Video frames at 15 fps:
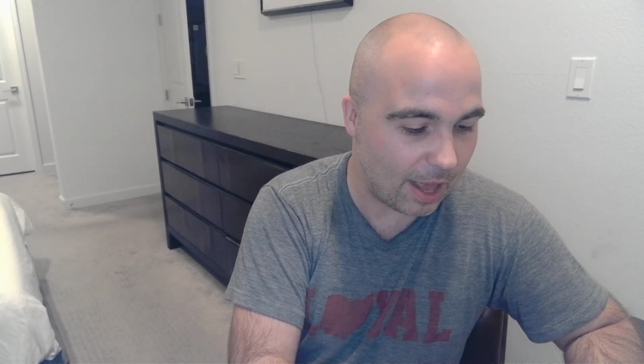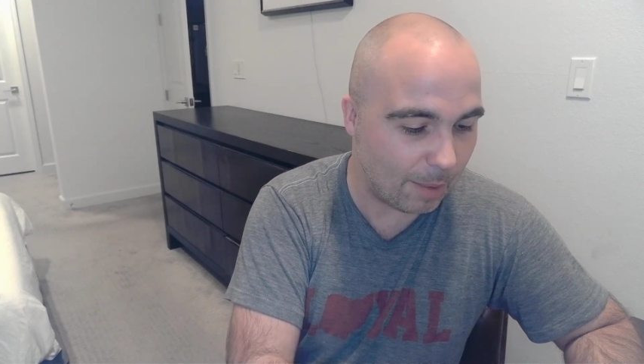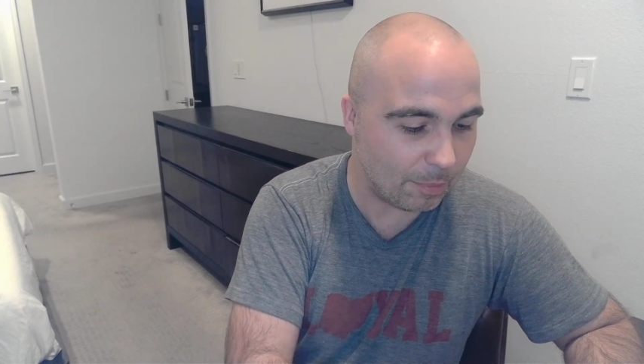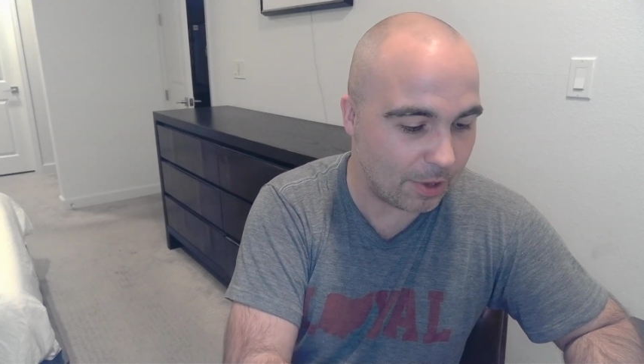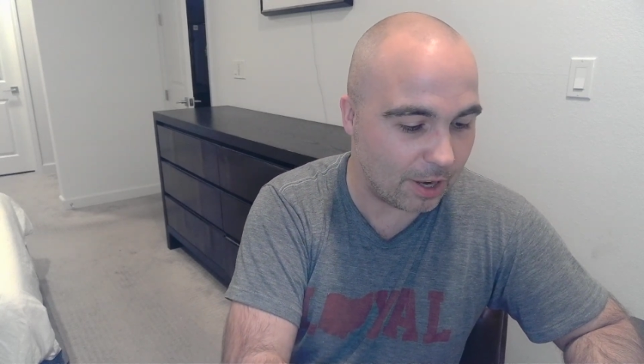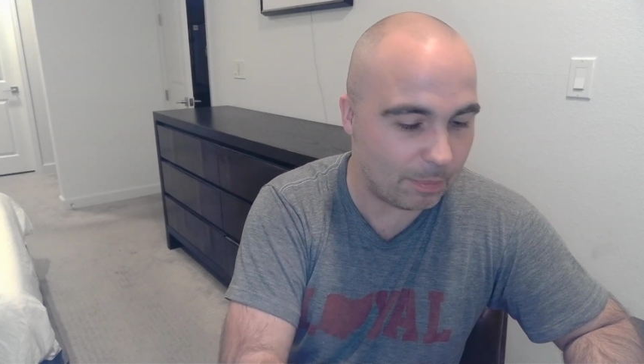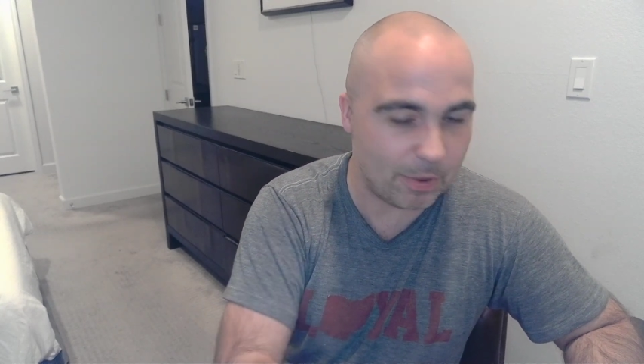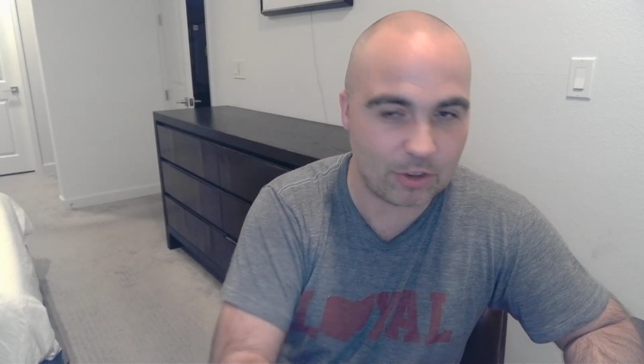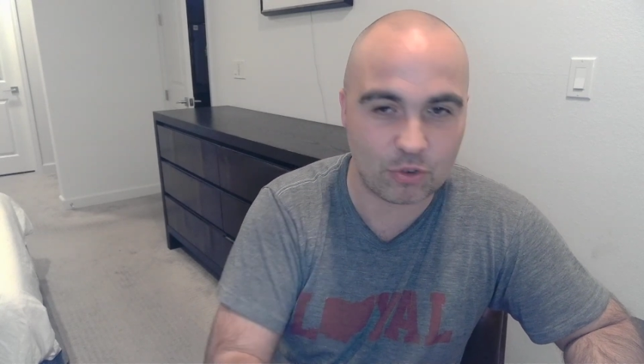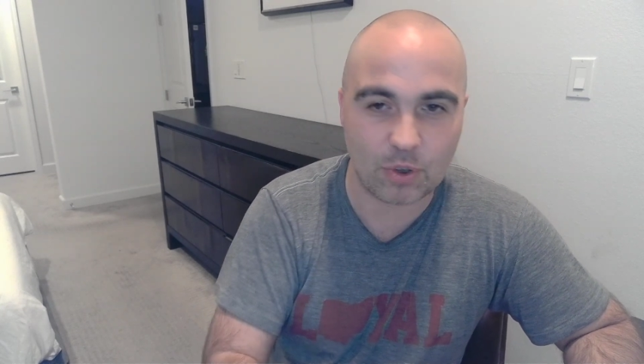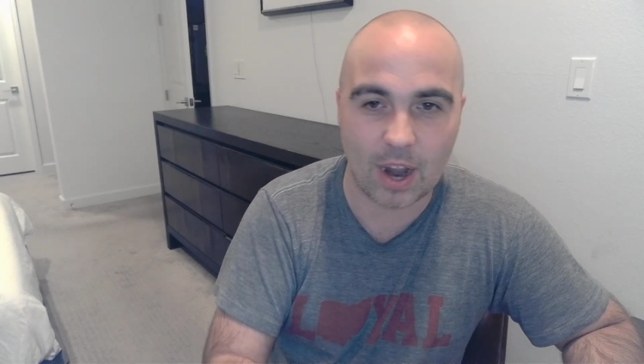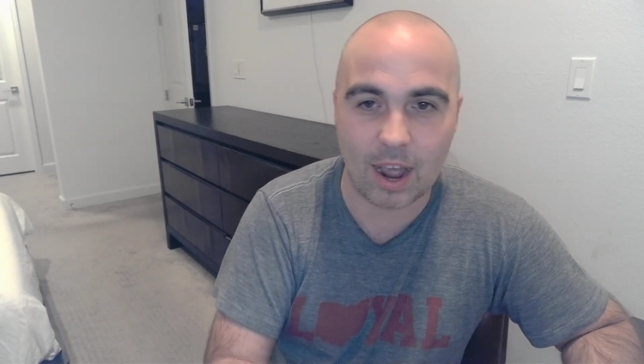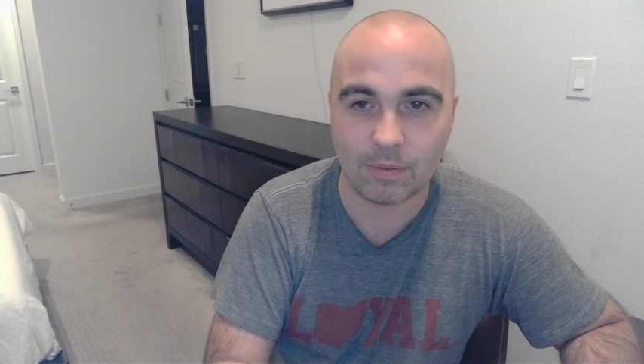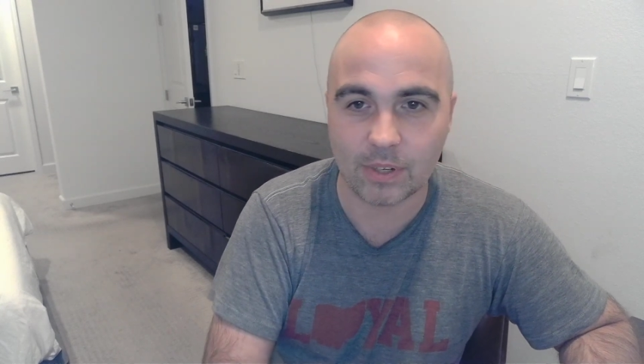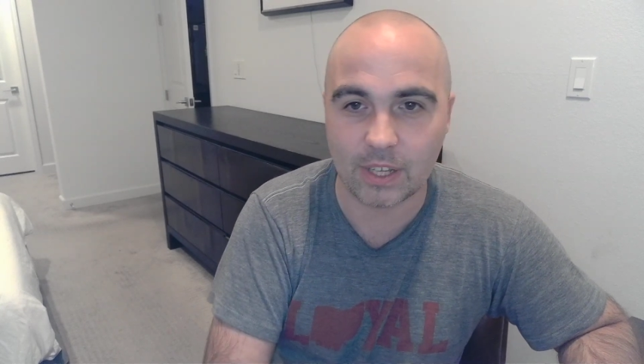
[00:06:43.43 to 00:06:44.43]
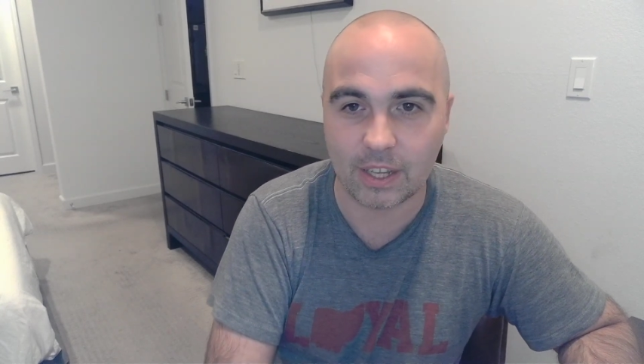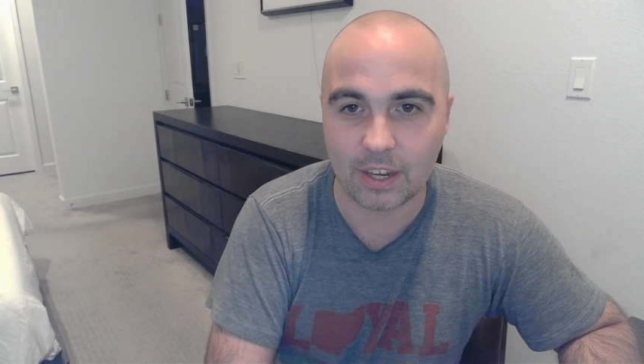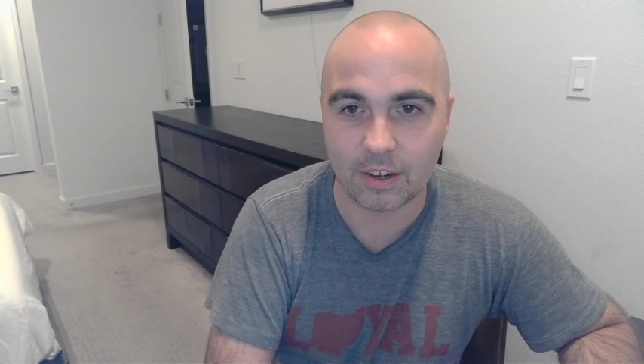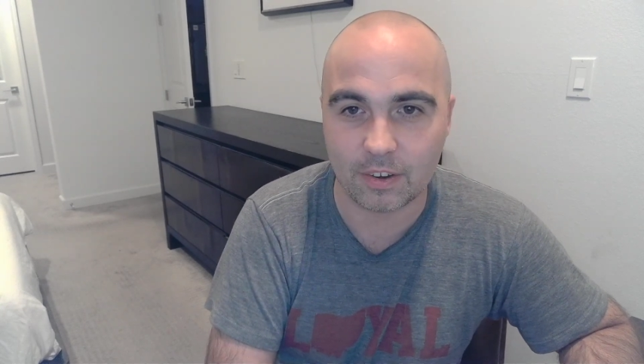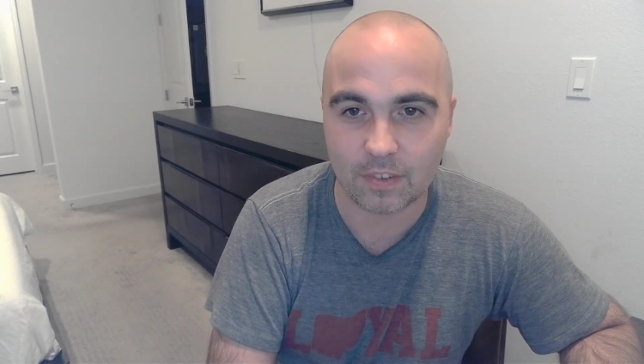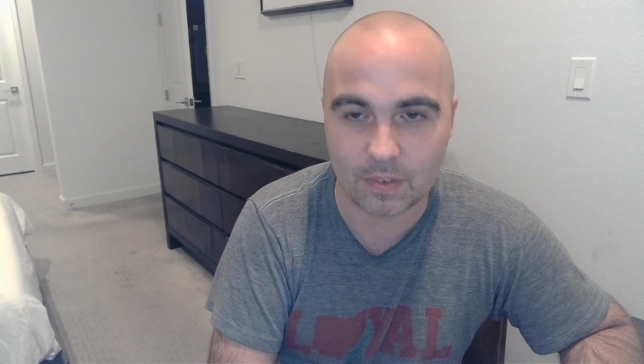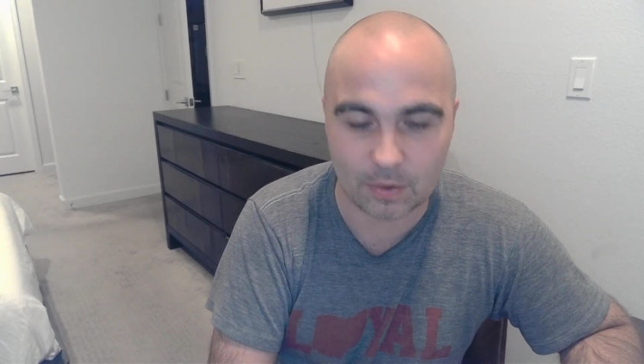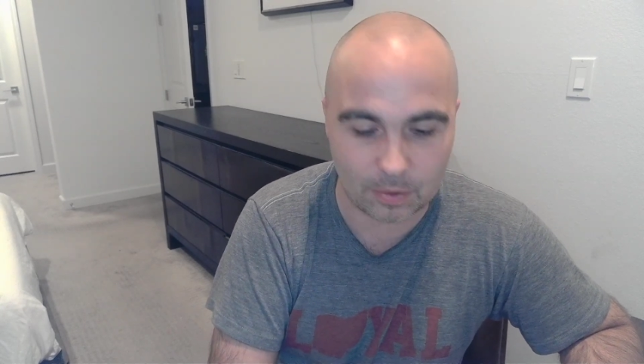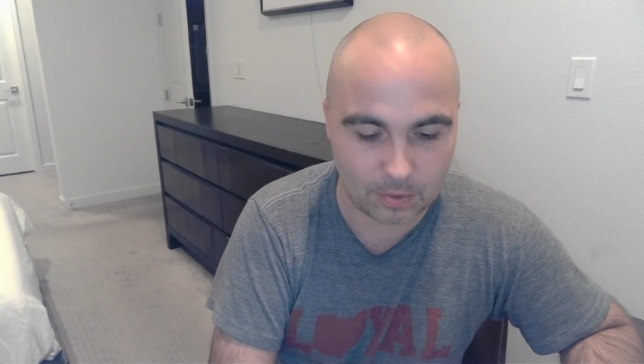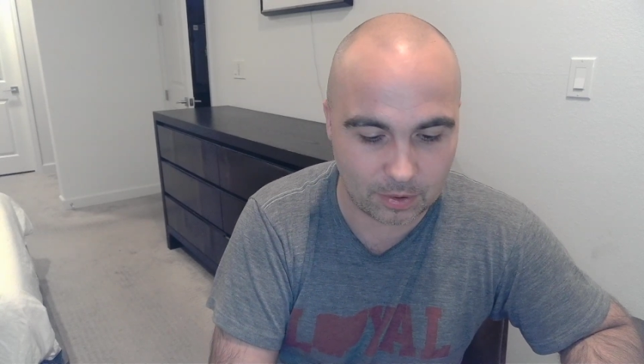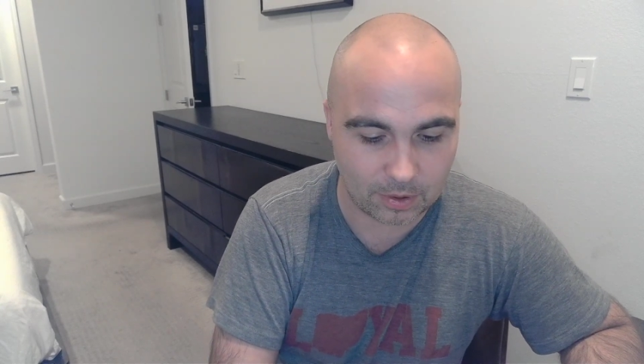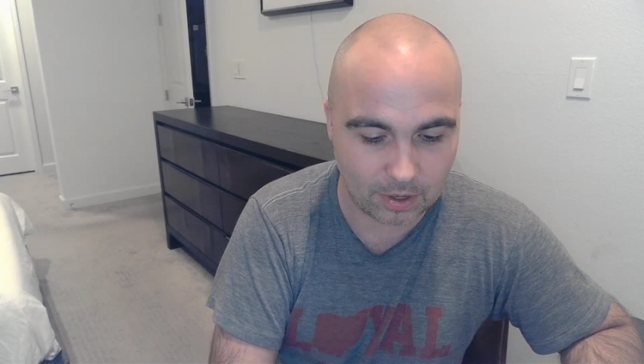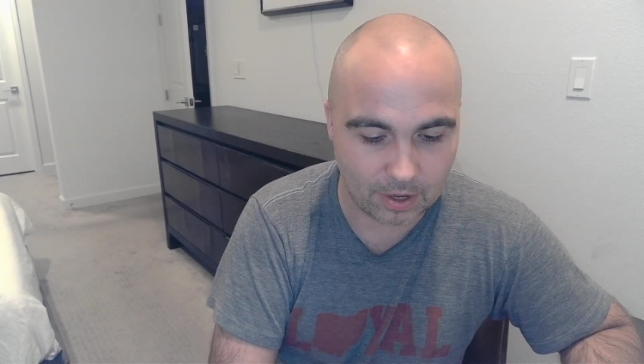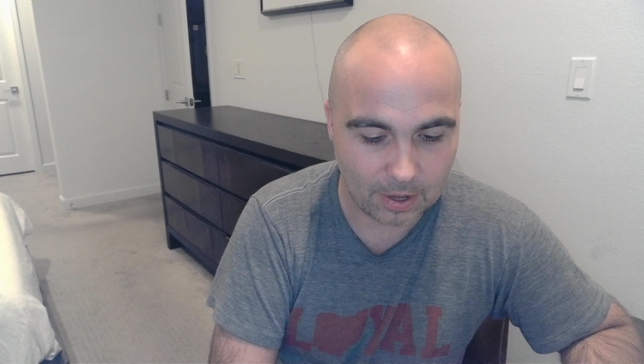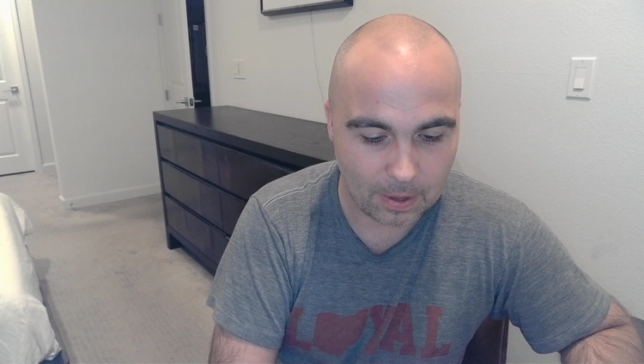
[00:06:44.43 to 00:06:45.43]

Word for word: I'm going to be traveling here soon,